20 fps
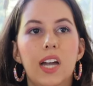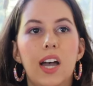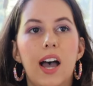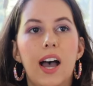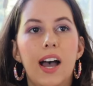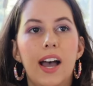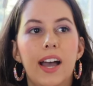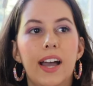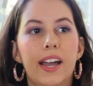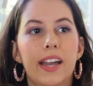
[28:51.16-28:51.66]

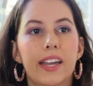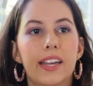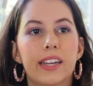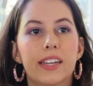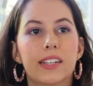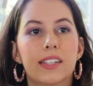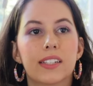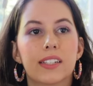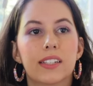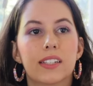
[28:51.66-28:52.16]

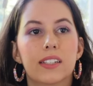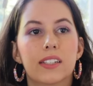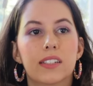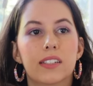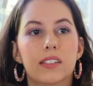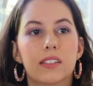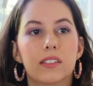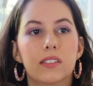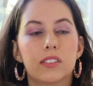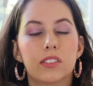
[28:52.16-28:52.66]
I
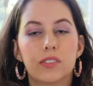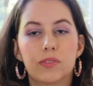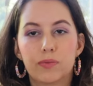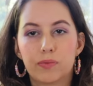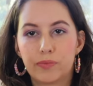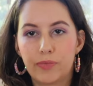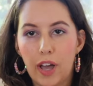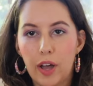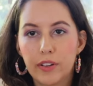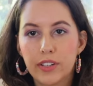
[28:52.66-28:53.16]

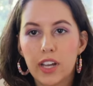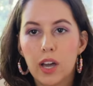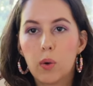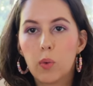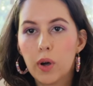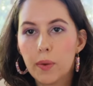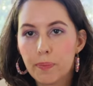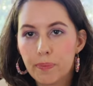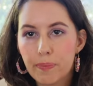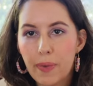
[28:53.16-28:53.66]
found out
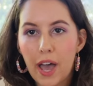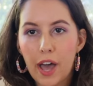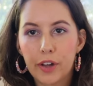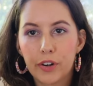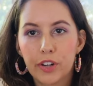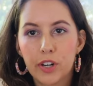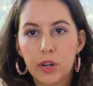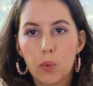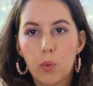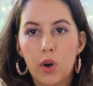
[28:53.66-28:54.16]
what
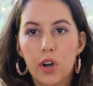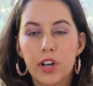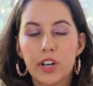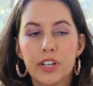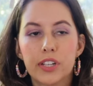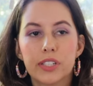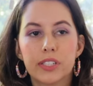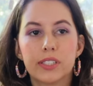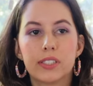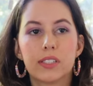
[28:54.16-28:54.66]
pattern it
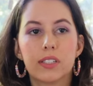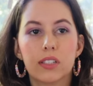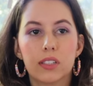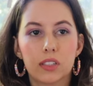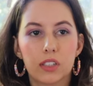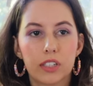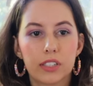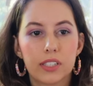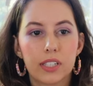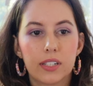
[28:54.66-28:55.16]
was,
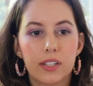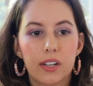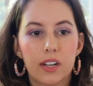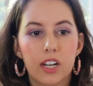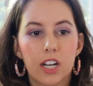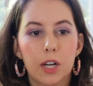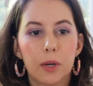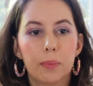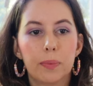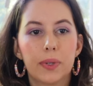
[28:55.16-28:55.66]
looked it
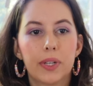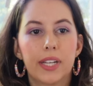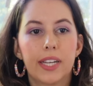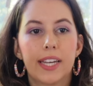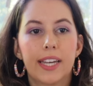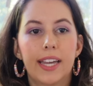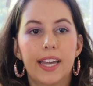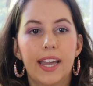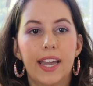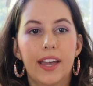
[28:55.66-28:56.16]
up,
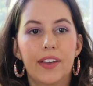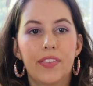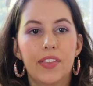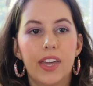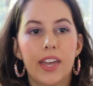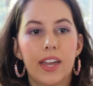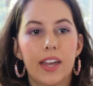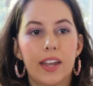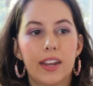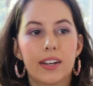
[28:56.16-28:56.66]
and
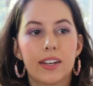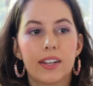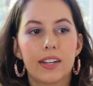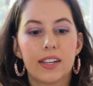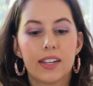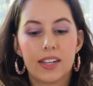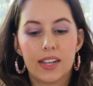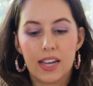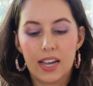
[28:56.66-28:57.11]
then